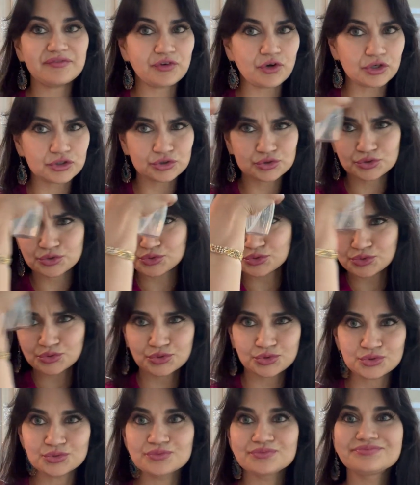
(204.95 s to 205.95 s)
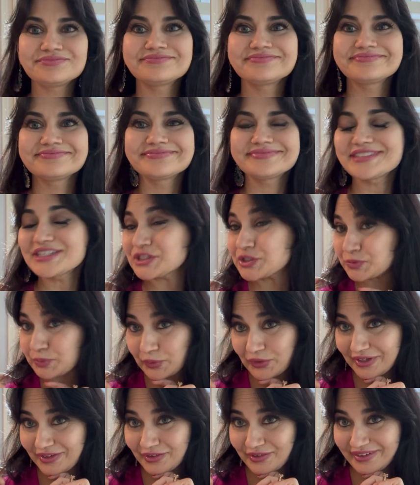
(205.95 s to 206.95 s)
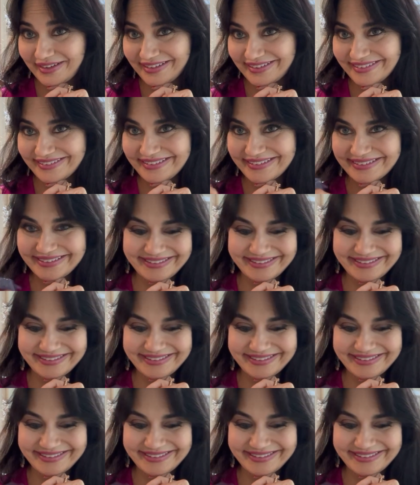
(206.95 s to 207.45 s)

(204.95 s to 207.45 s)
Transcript: for just spraying your hair.